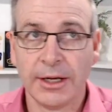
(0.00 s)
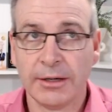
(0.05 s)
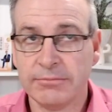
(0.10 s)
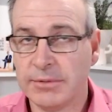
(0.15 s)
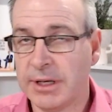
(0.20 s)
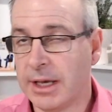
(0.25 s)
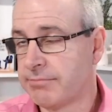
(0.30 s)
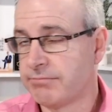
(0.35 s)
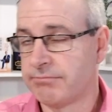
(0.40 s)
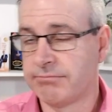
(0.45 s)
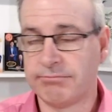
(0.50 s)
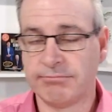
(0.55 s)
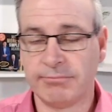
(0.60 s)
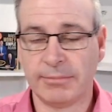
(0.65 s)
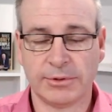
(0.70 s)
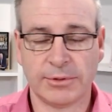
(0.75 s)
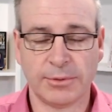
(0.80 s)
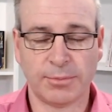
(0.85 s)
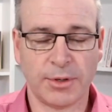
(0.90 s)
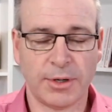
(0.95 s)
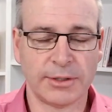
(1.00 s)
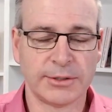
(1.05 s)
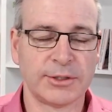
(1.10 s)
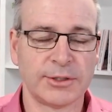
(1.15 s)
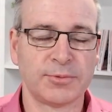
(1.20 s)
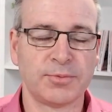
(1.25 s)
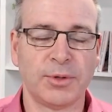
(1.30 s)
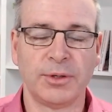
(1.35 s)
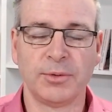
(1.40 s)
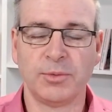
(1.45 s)
Yep, to Bryce's
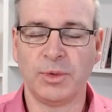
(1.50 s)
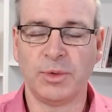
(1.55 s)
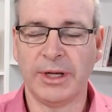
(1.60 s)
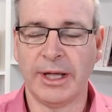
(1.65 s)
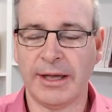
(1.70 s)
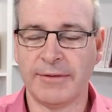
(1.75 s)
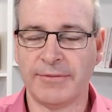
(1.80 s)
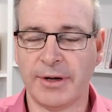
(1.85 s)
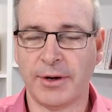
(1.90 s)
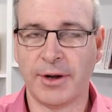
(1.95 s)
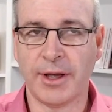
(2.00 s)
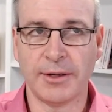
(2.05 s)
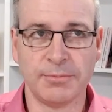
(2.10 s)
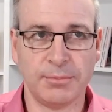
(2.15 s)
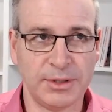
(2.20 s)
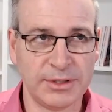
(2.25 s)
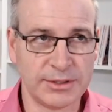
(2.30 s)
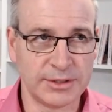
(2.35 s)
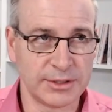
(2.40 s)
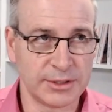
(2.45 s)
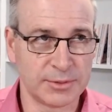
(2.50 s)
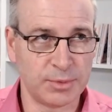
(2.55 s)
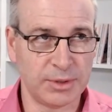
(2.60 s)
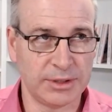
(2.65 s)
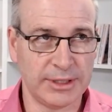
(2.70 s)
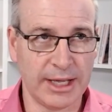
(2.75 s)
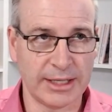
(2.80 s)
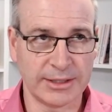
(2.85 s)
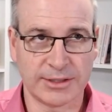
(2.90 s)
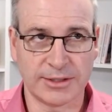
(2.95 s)
point, we have our own business, but
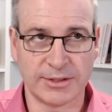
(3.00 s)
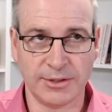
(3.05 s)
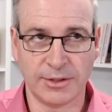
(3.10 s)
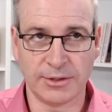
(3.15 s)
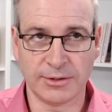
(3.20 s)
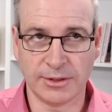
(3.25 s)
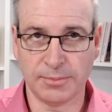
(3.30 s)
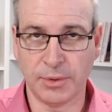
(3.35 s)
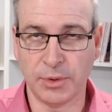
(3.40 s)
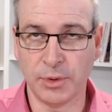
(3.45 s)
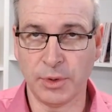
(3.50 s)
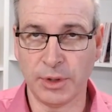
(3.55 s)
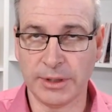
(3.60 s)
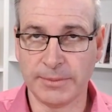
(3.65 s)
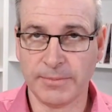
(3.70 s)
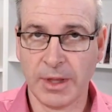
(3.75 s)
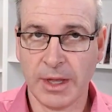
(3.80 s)
that's not the point.